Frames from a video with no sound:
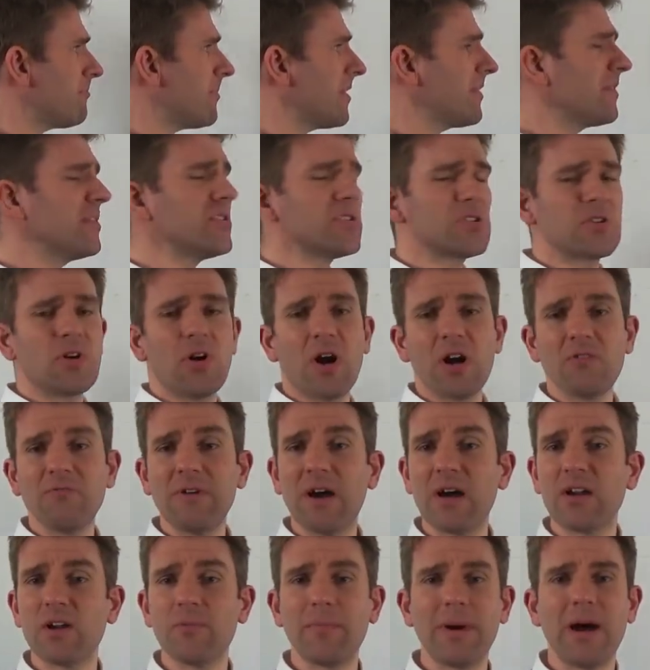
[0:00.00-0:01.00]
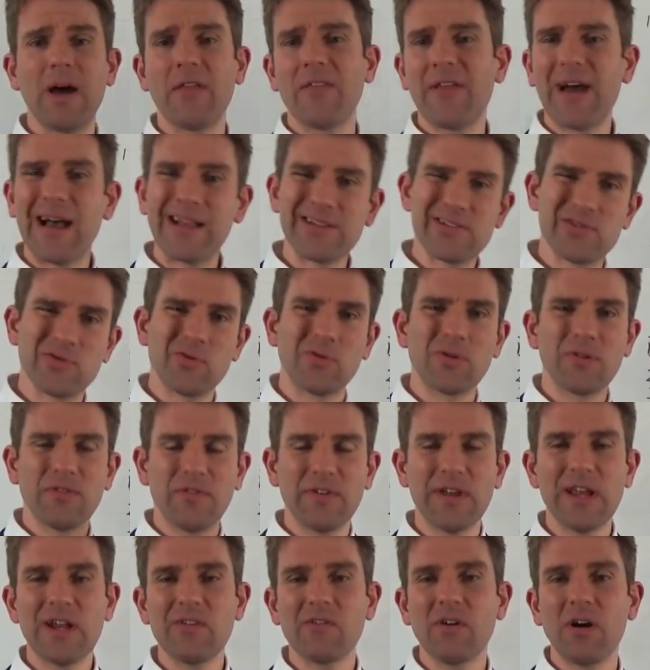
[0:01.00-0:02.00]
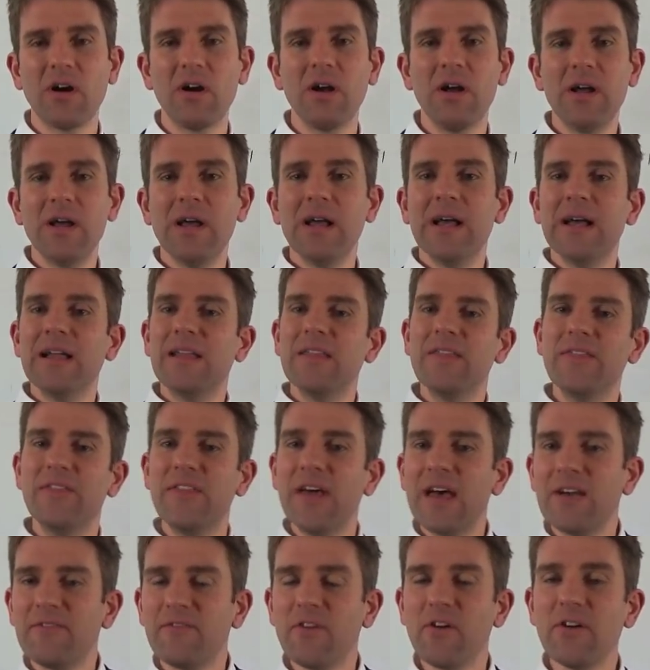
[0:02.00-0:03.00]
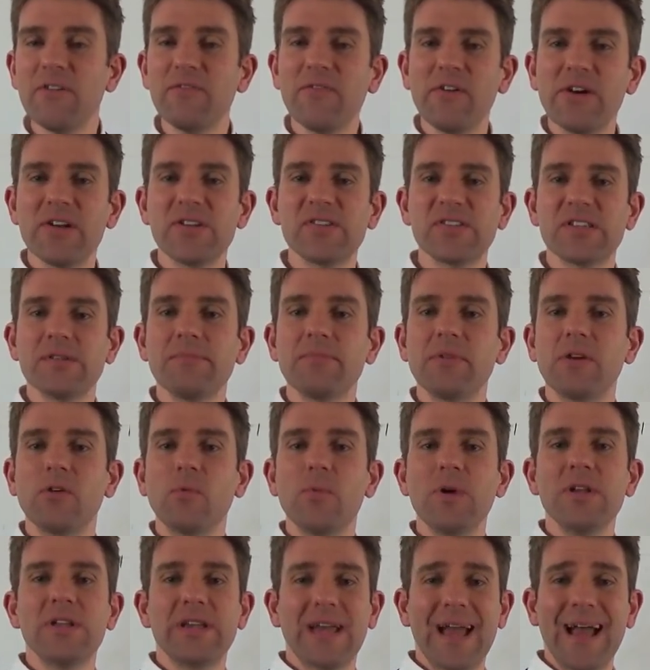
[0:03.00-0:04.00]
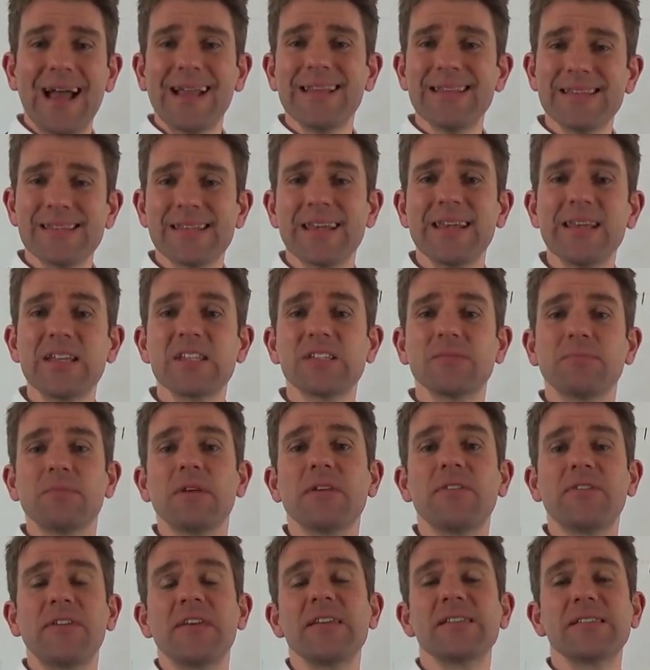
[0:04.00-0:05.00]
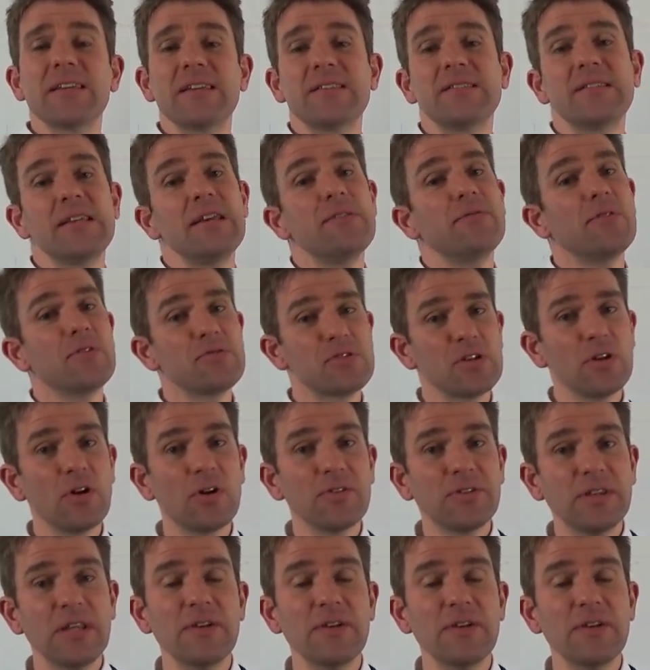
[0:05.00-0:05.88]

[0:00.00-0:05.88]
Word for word: This guy around about that sort of era, they're very, very similar. We can take some of the things they see, even though there's a lot of